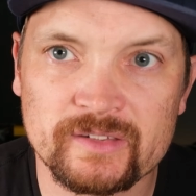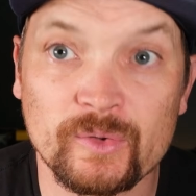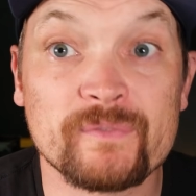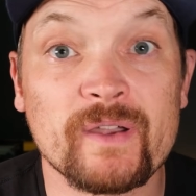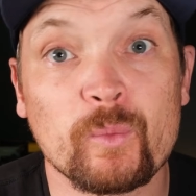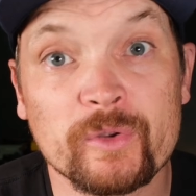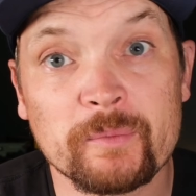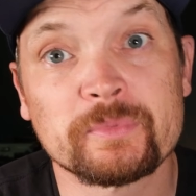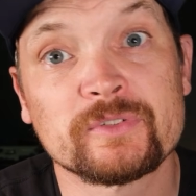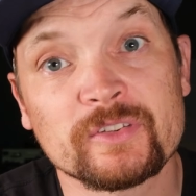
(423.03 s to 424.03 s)
So if I would
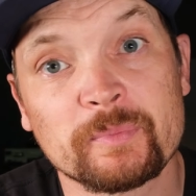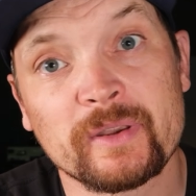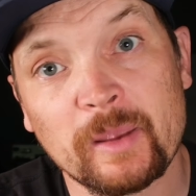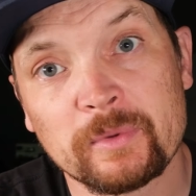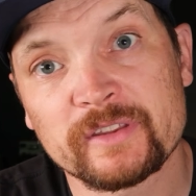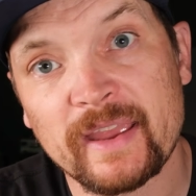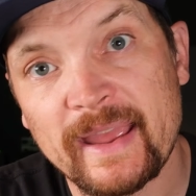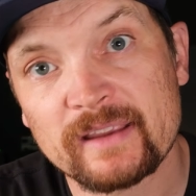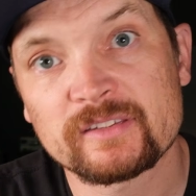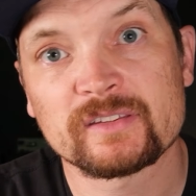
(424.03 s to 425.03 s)
have just been able to
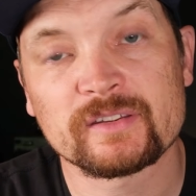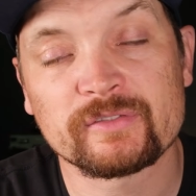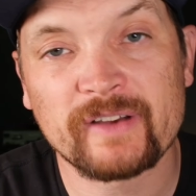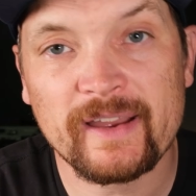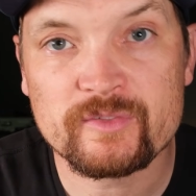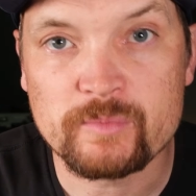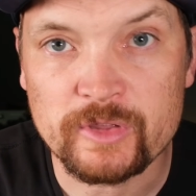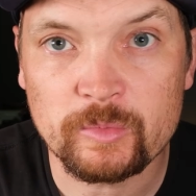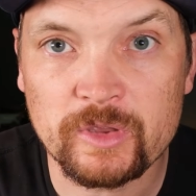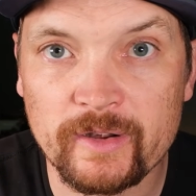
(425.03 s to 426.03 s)
access a
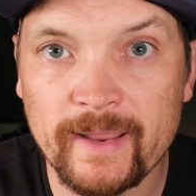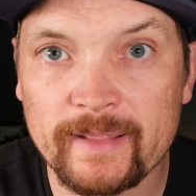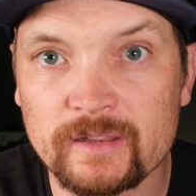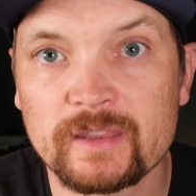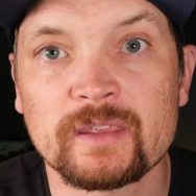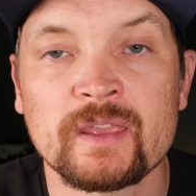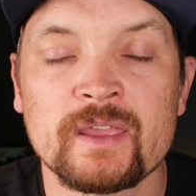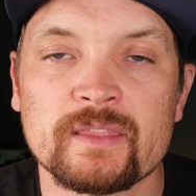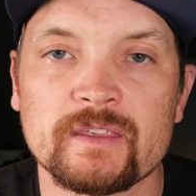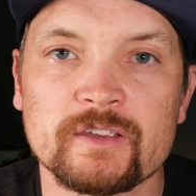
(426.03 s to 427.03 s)
5mm Allen key,
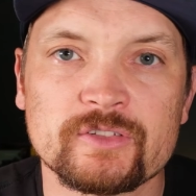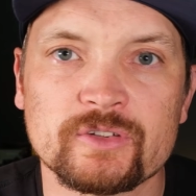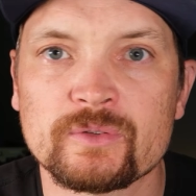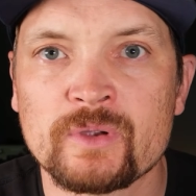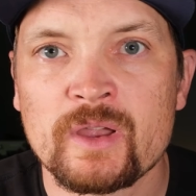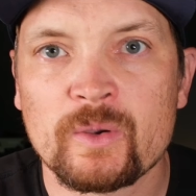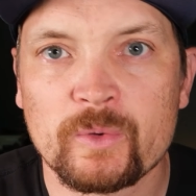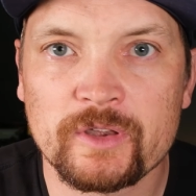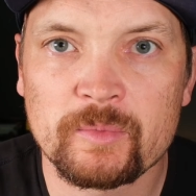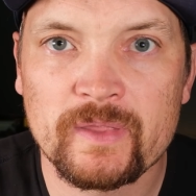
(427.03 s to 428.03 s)
the issue
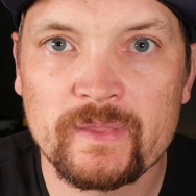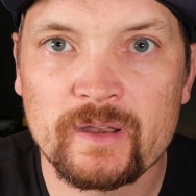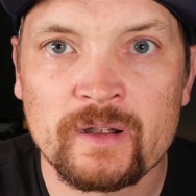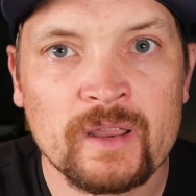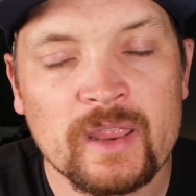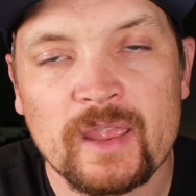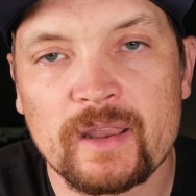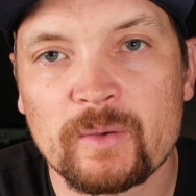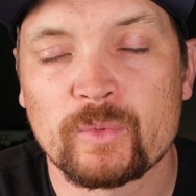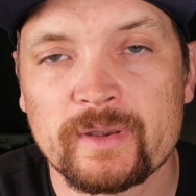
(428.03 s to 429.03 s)
wouldn't have been there,
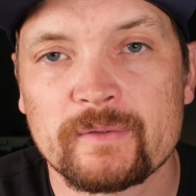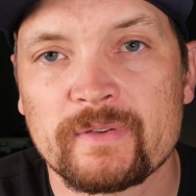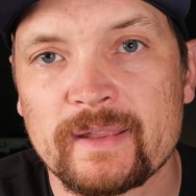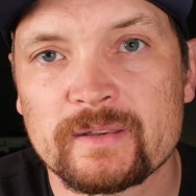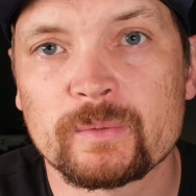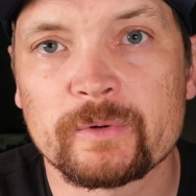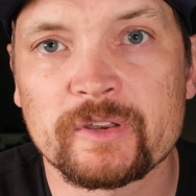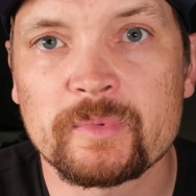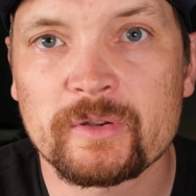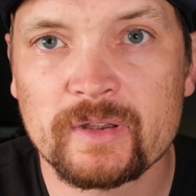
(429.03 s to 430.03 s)
and I wouldn't have had to worry
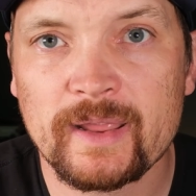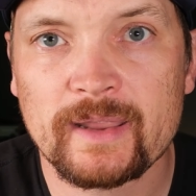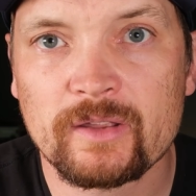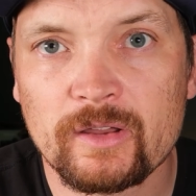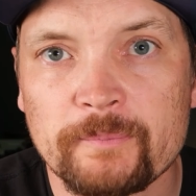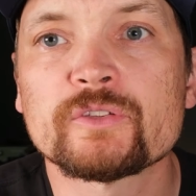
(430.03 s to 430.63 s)
about it at all.